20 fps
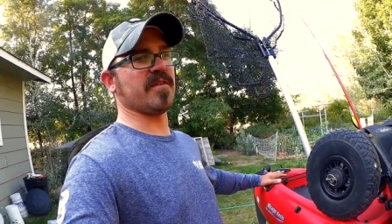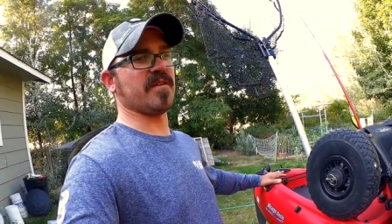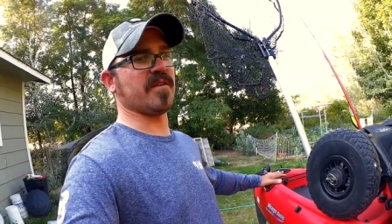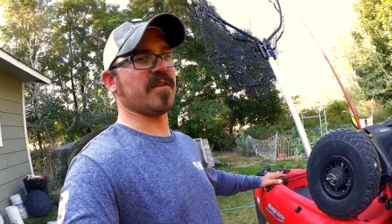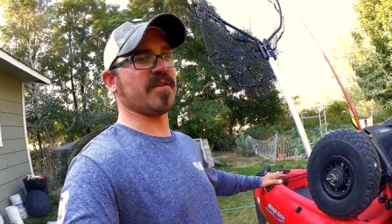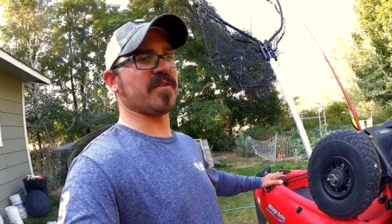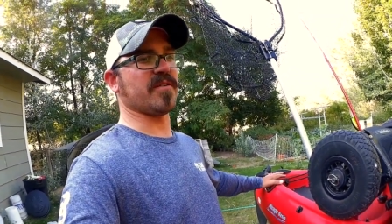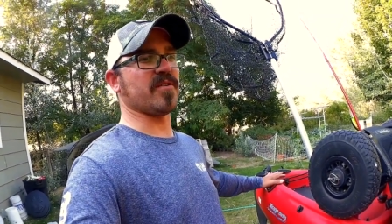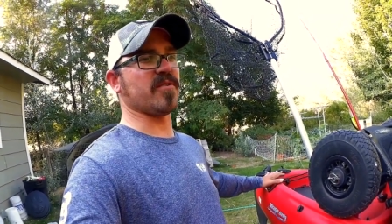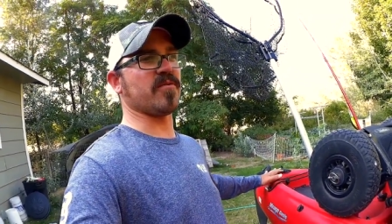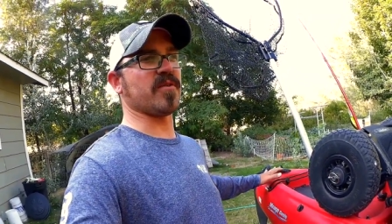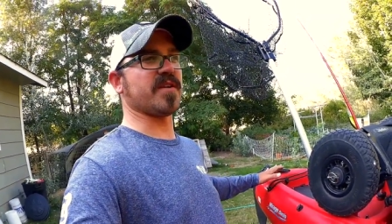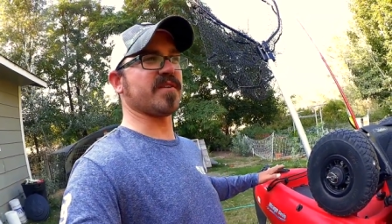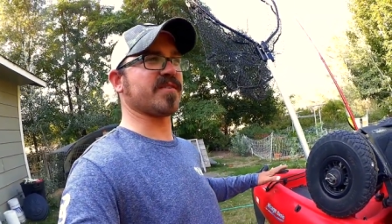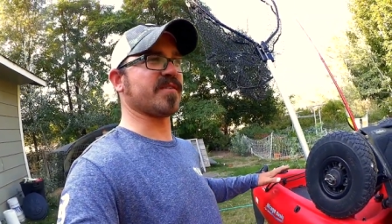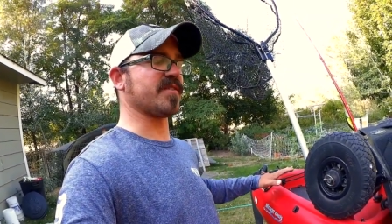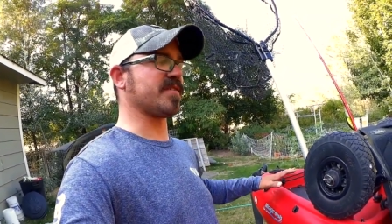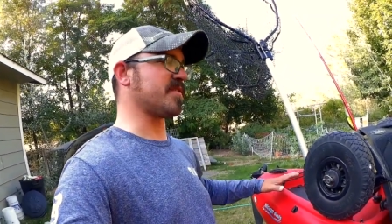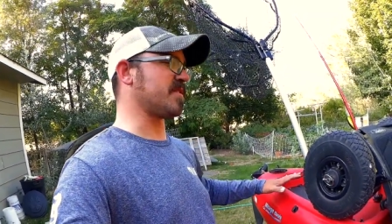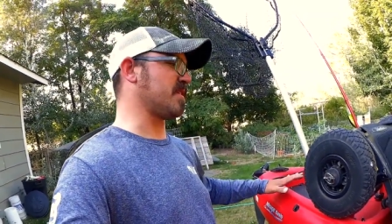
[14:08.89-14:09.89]
on the
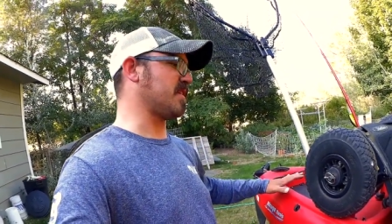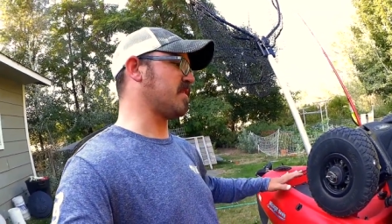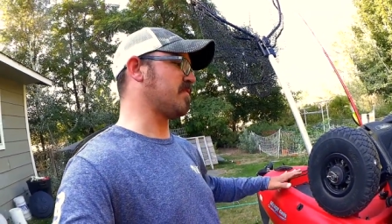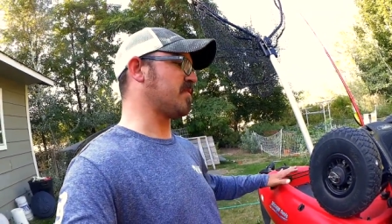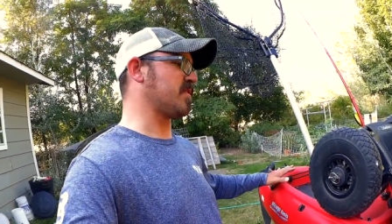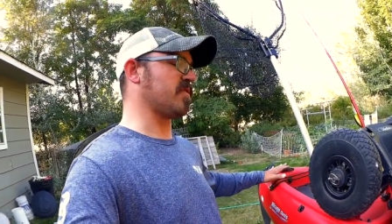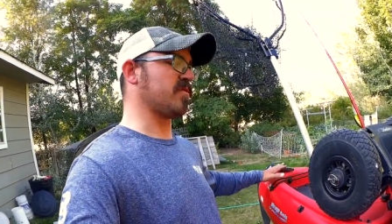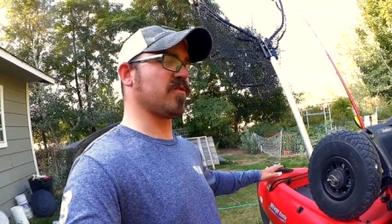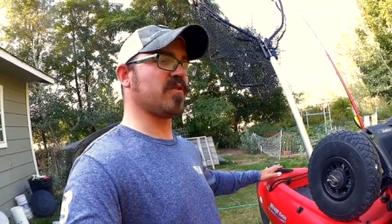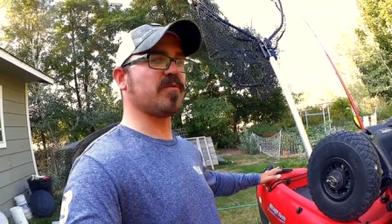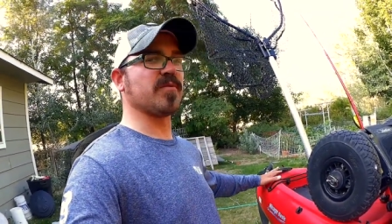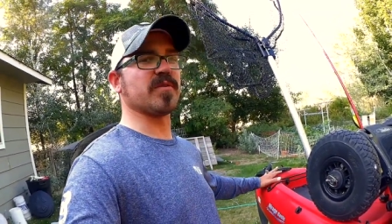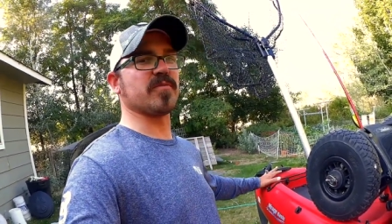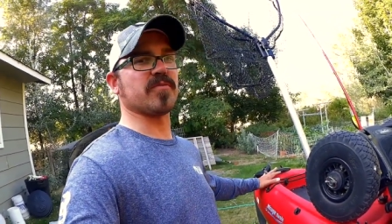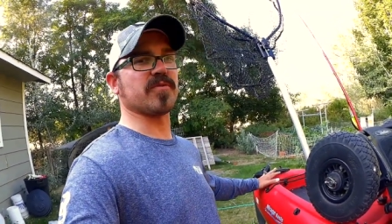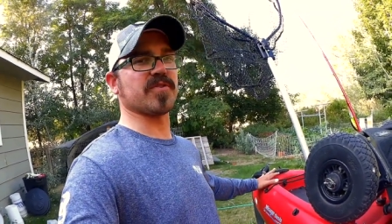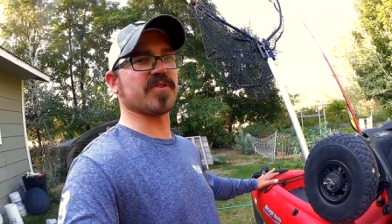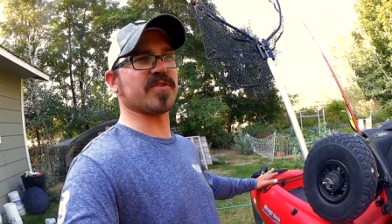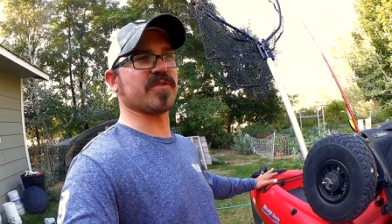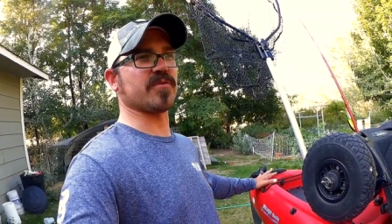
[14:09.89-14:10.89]
Oasis to give it a little bit
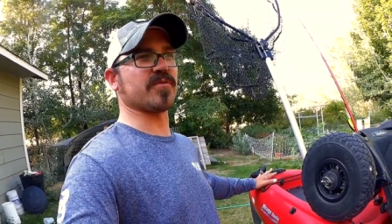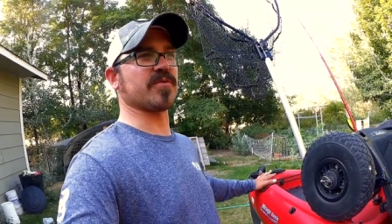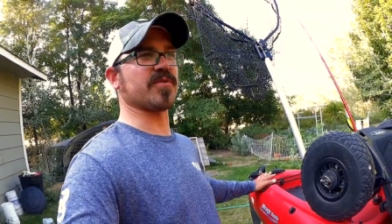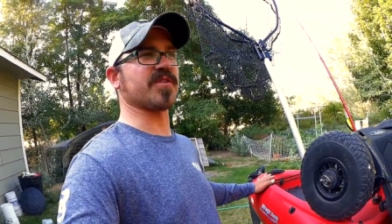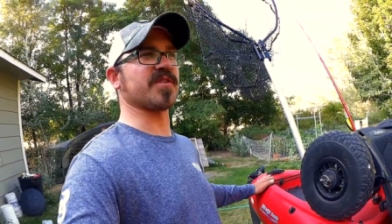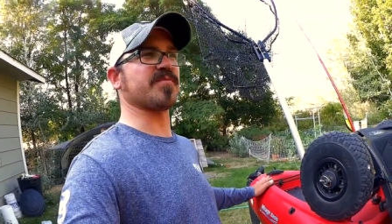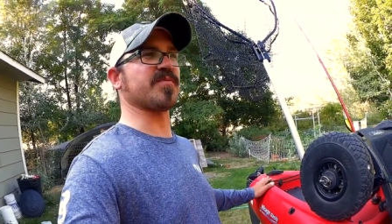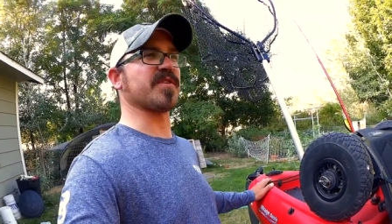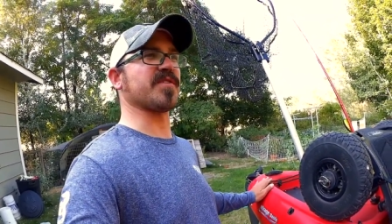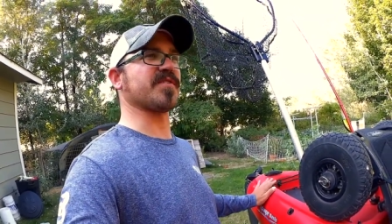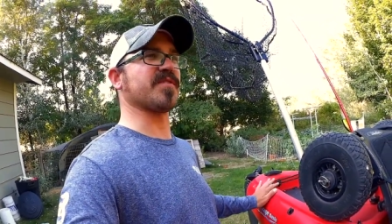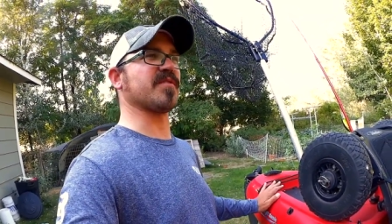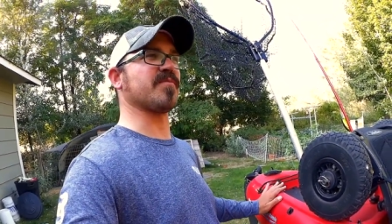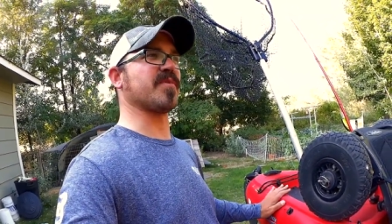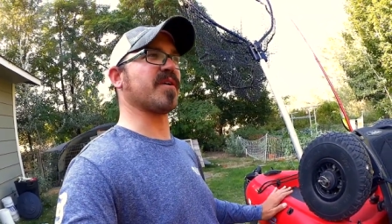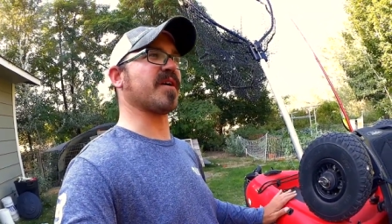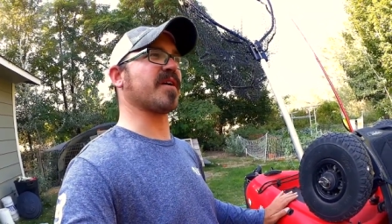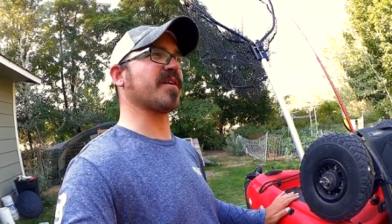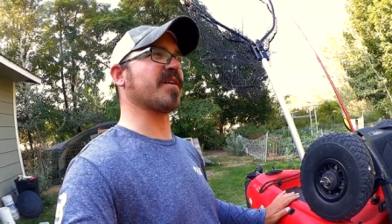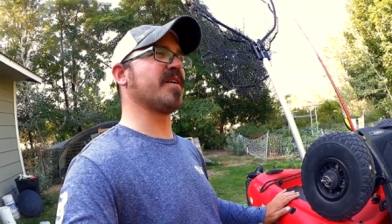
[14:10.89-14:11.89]
more storage space on the
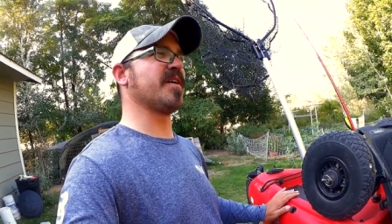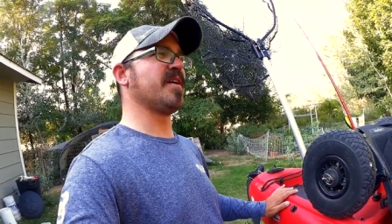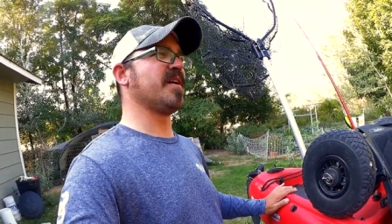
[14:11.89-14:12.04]
back.